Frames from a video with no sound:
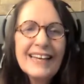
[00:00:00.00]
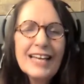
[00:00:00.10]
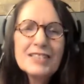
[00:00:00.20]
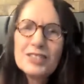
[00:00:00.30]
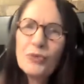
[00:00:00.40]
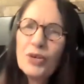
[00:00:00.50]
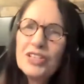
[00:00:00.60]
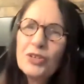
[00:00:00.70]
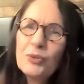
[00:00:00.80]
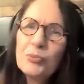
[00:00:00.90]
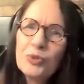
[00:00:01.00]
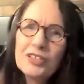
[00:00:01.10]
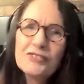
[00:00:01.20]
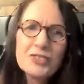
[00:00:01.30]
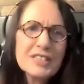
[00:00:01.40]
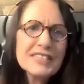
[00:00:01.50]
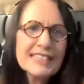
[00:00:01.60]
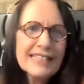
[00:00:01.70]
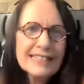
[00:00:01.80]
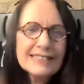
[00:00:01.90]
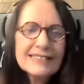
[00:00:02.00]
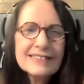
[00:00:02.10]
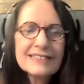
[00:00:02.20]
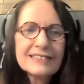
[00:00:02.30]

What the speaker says: And so when your board of trustees